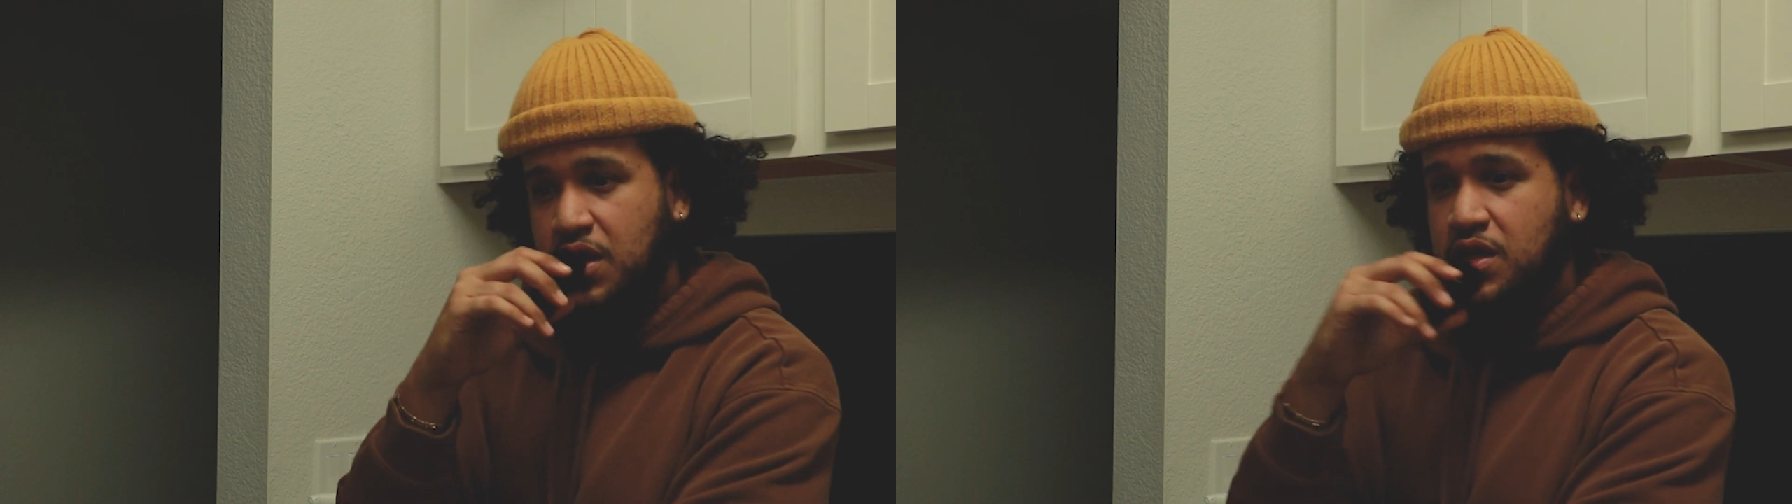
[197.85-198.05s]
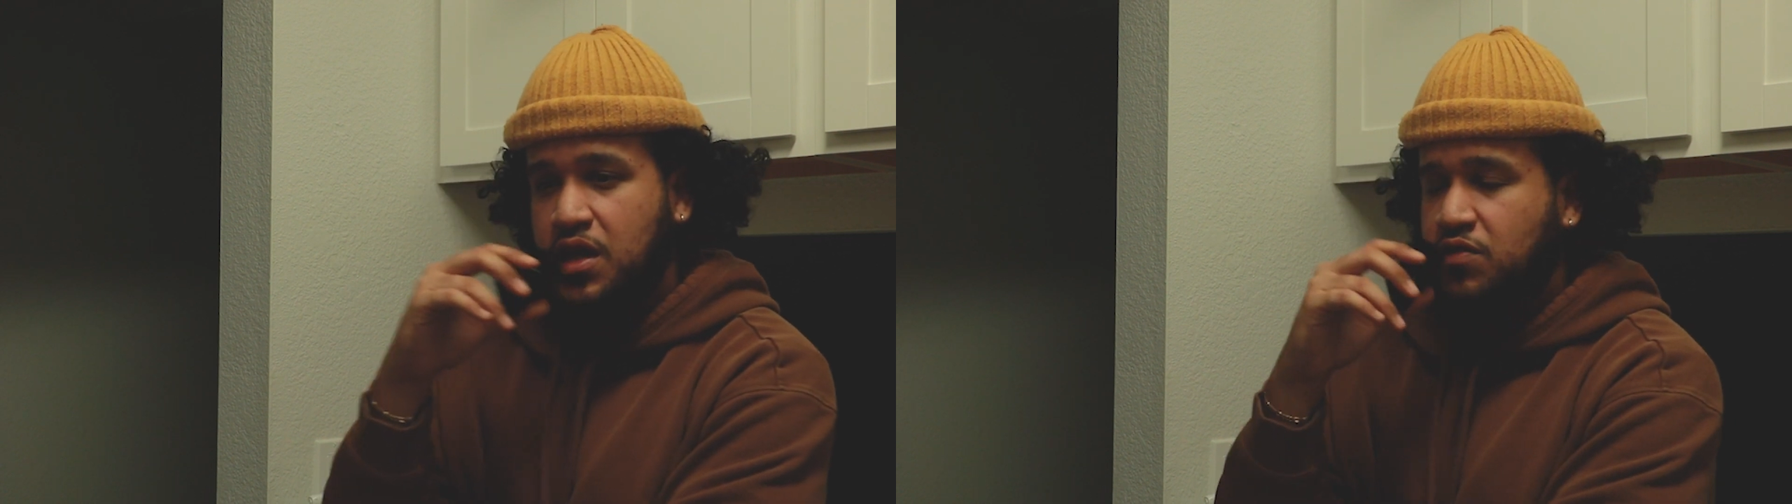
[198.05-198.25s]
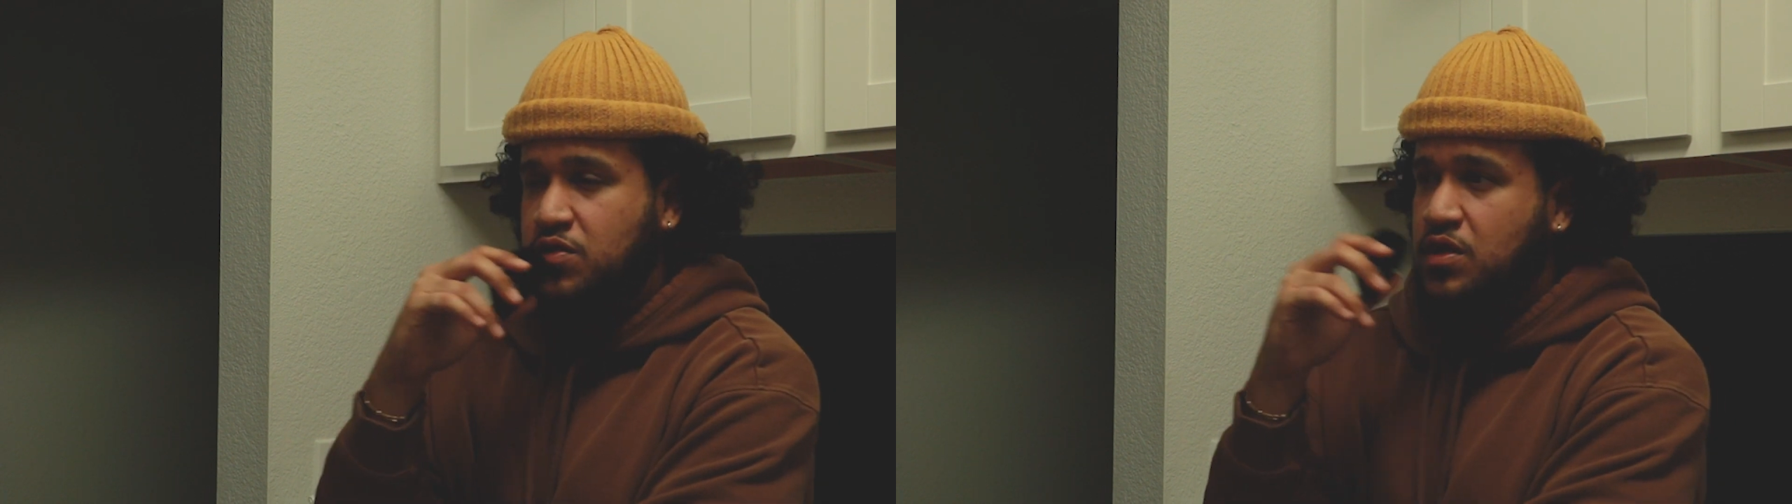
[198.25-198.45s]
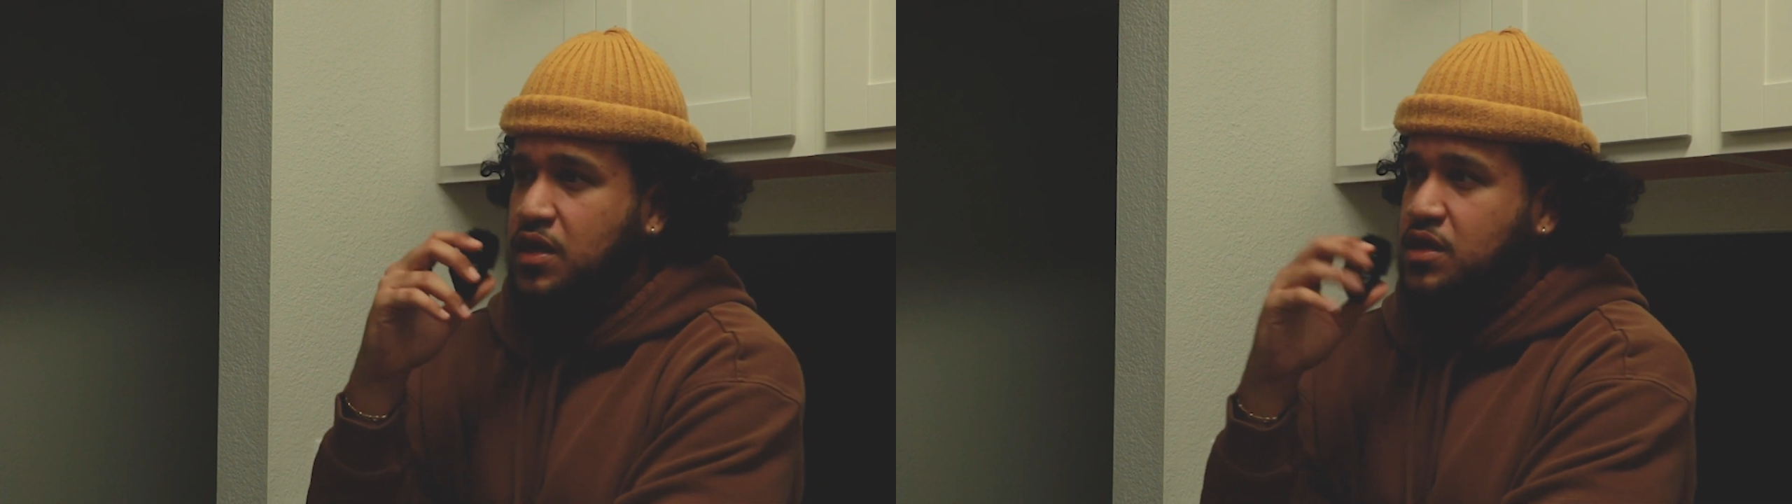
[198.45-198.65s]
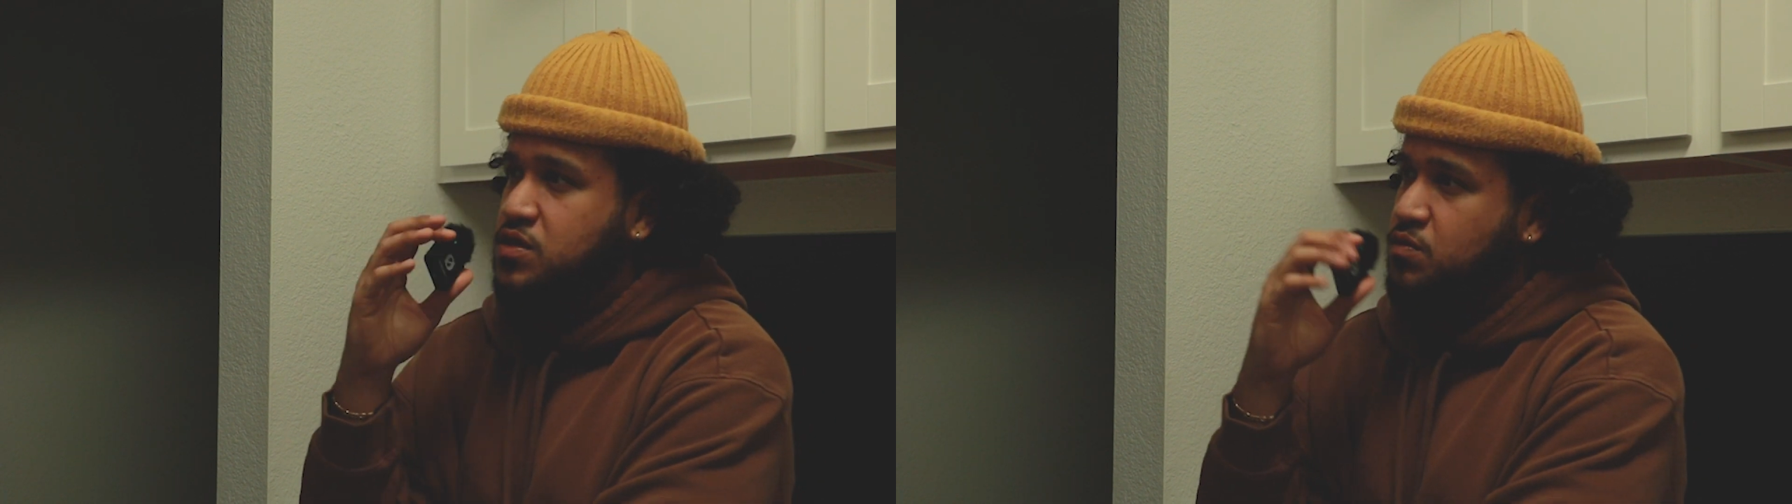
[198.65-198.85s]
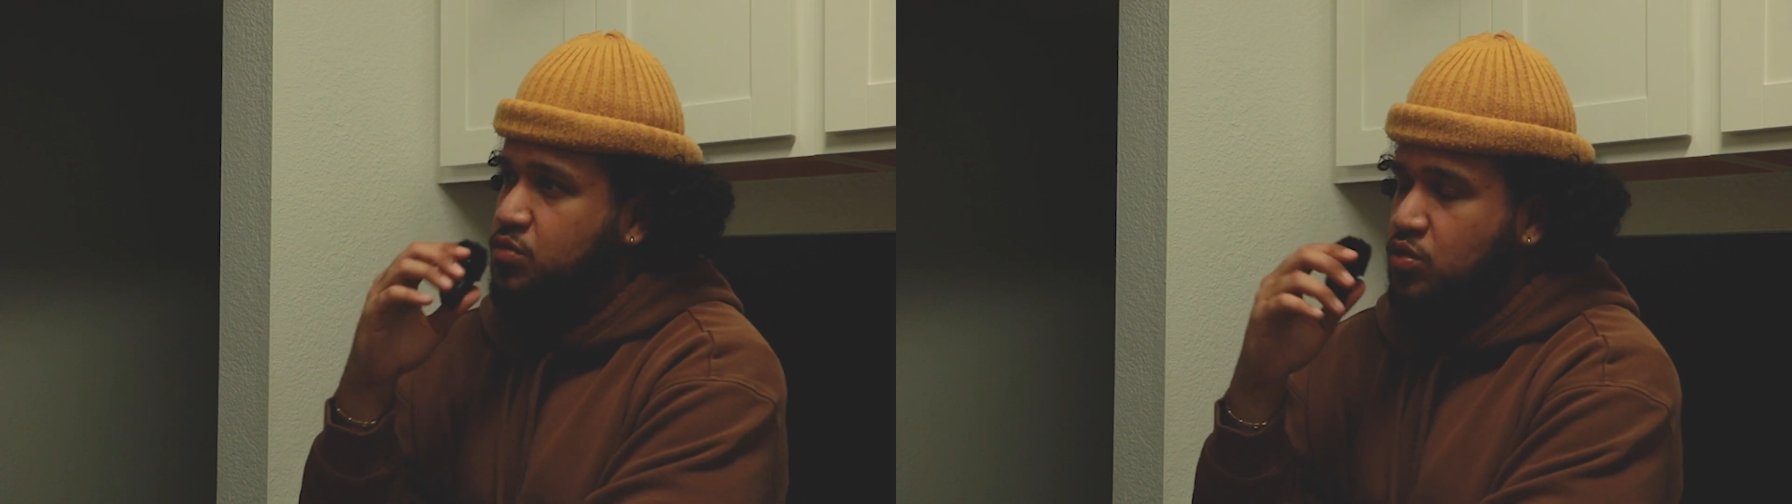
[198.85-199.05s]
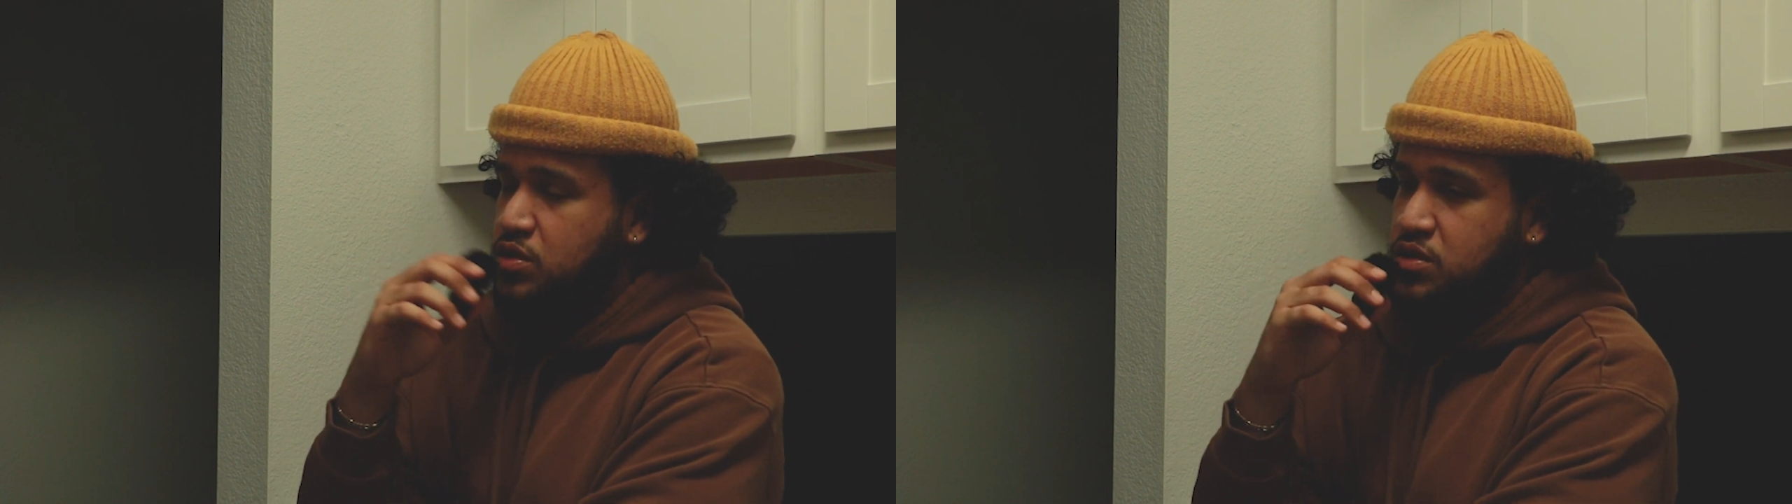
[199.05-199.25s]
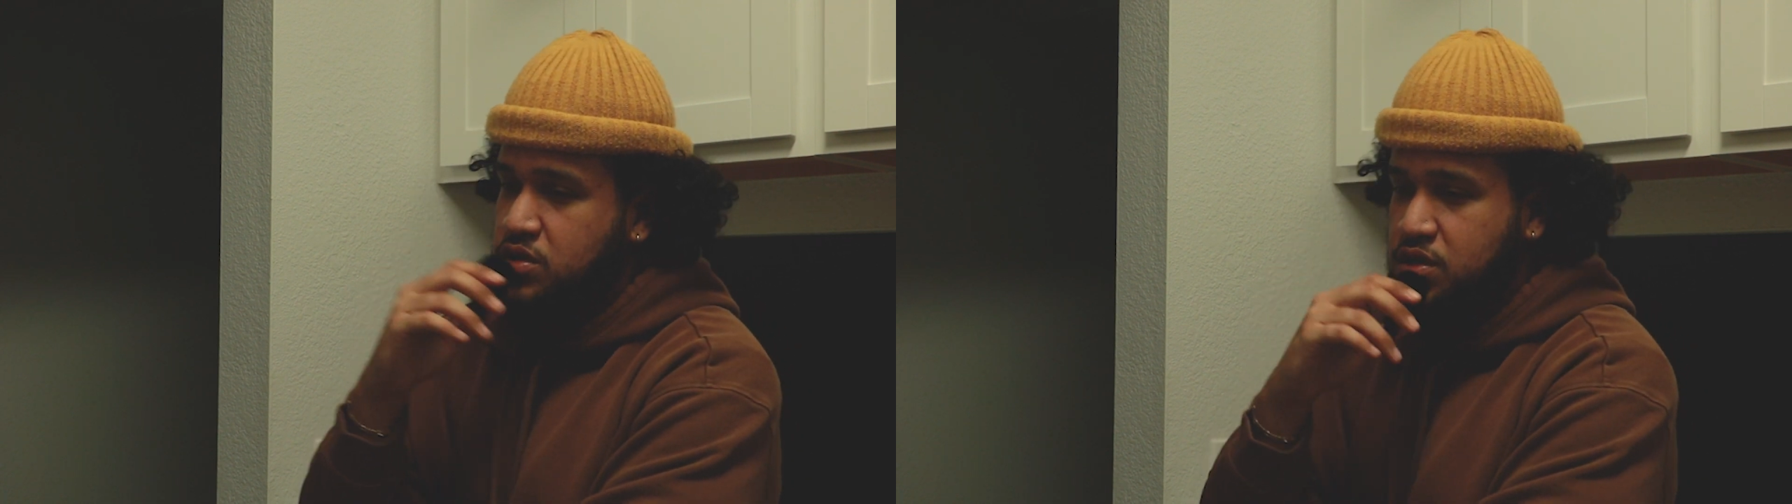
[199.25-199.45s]
and I feel like it's important
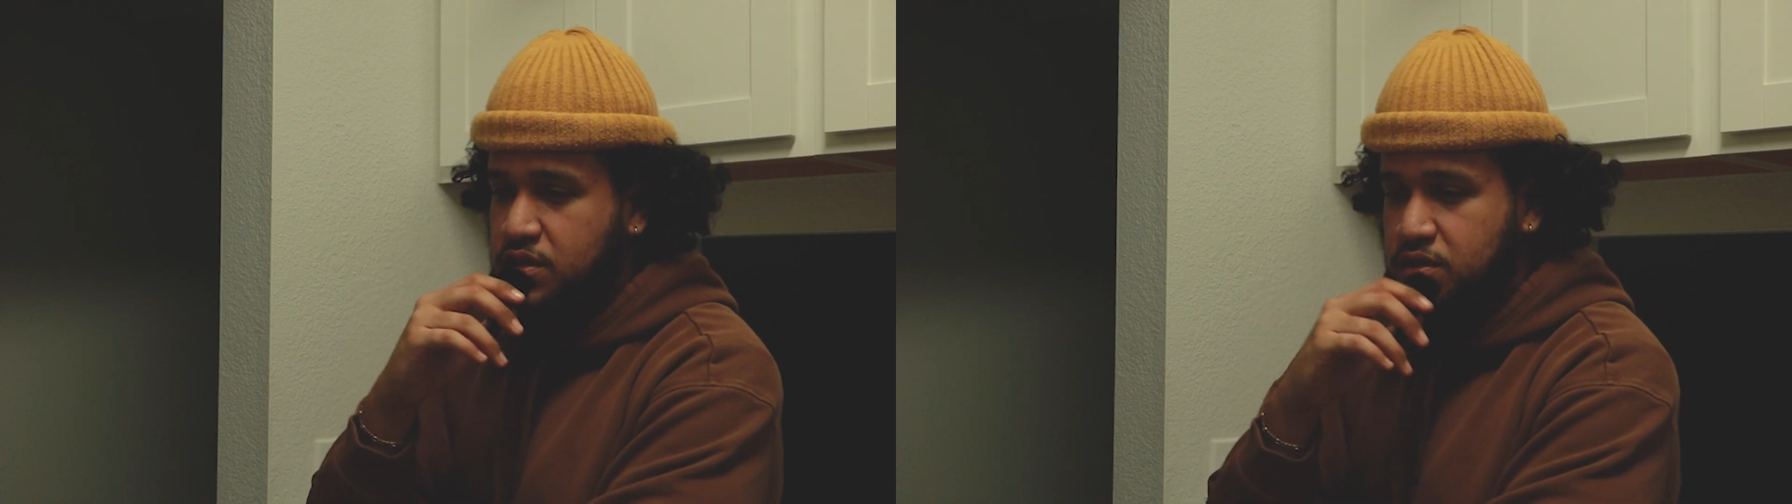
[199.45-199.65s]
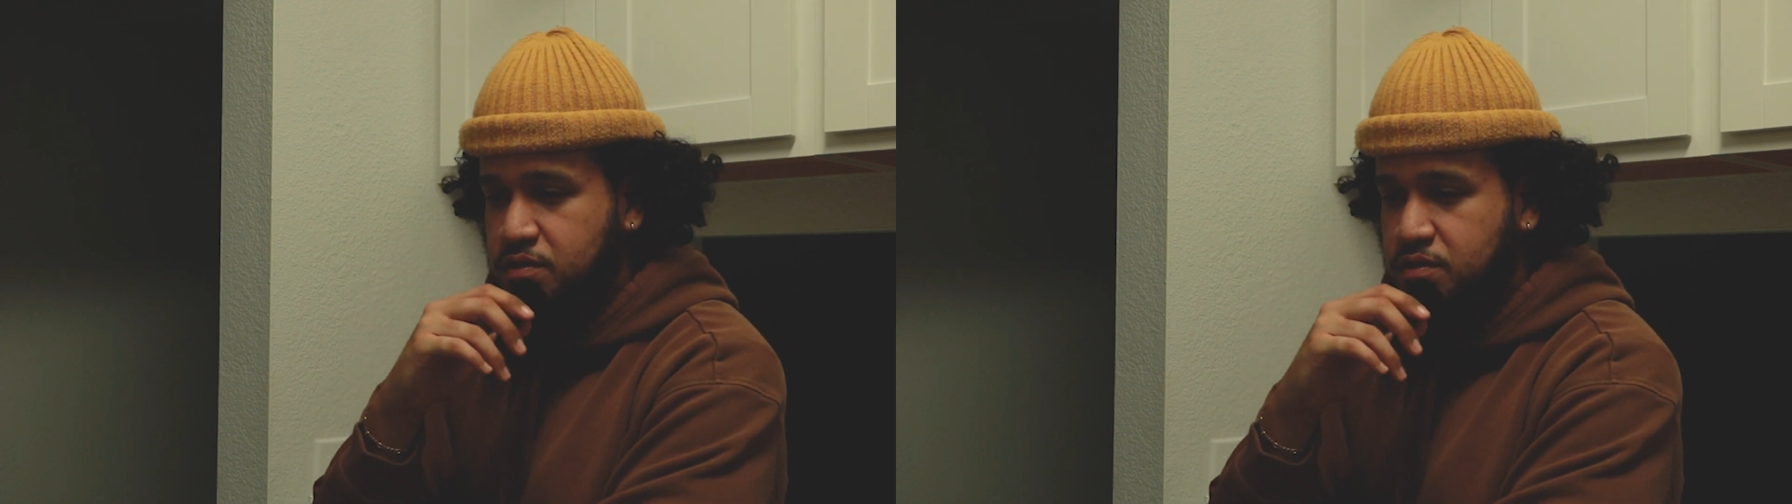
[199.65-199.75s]
to share.